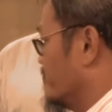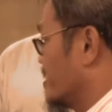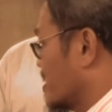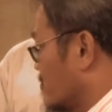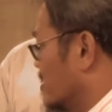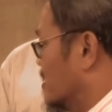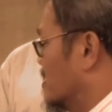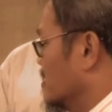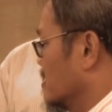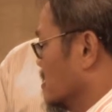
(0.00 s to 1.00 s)
become a
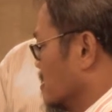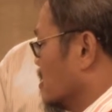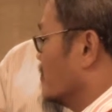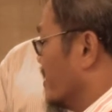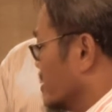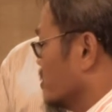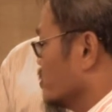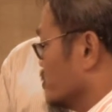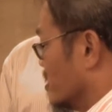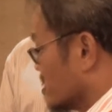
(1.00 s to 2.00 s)
big
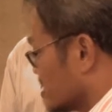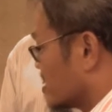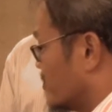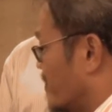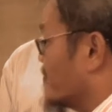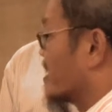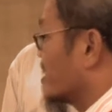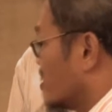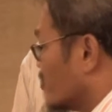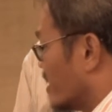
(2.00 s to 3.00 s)
issue, not just keeping, but
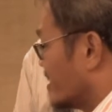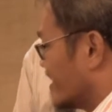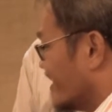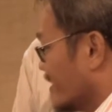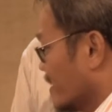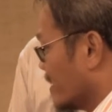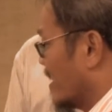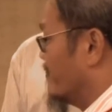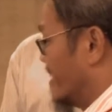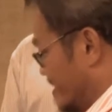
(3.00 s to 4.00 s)
curating
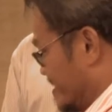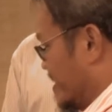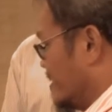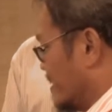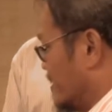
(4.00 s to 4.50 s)
and maintaining